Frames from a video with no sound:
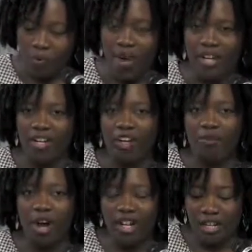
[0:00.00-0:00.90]
When her
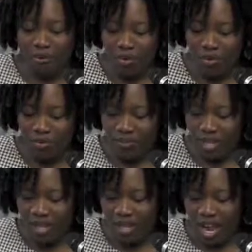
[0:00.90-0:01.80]
body
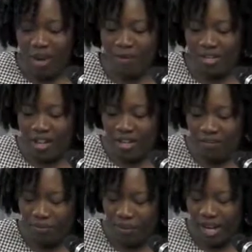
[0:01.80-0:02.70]
moved, I was
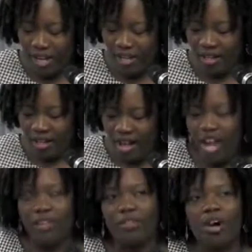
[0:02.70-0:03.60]
unafraid.
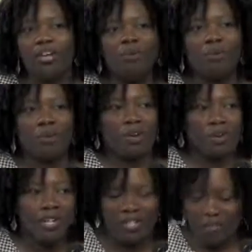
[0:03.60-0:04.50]
I thought we were
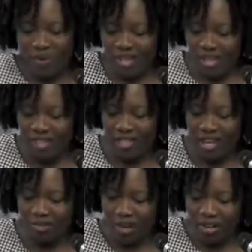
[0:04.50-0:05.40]
going to
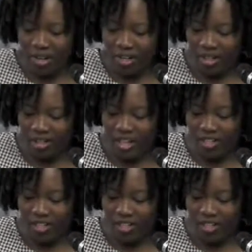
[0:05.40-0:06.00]
witness a miracle,